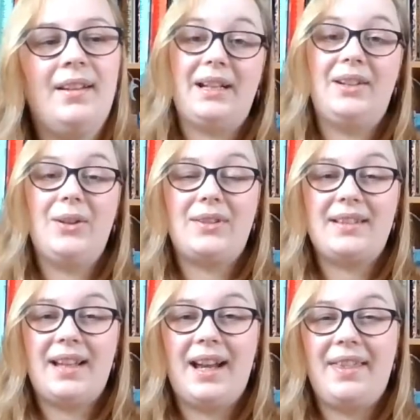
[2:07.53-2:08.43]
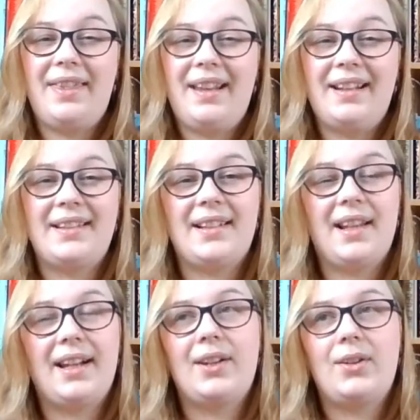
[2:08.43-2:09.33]
It looks at things
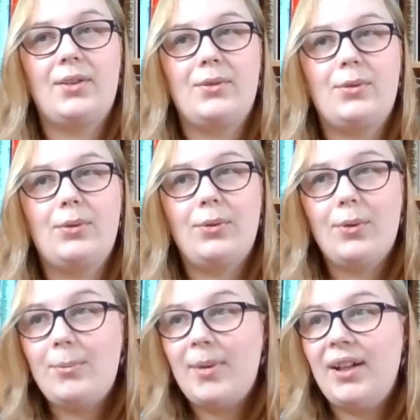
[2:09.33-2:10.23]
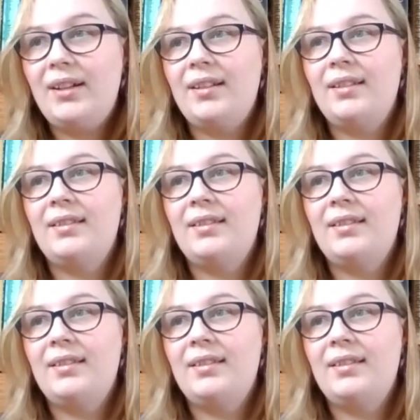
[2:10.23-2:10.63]
like trauma,